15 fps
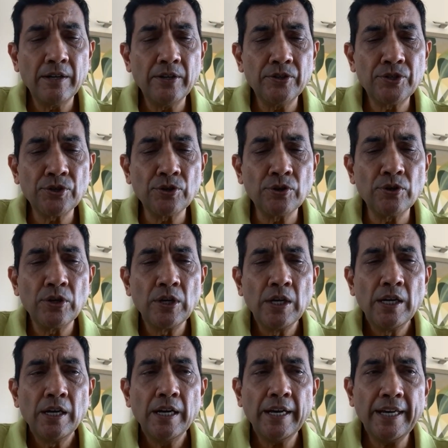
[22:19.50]
so
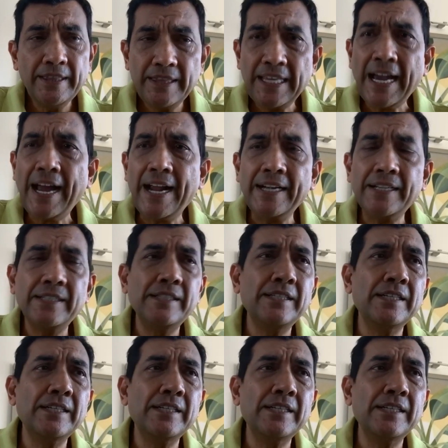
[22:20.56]
in that,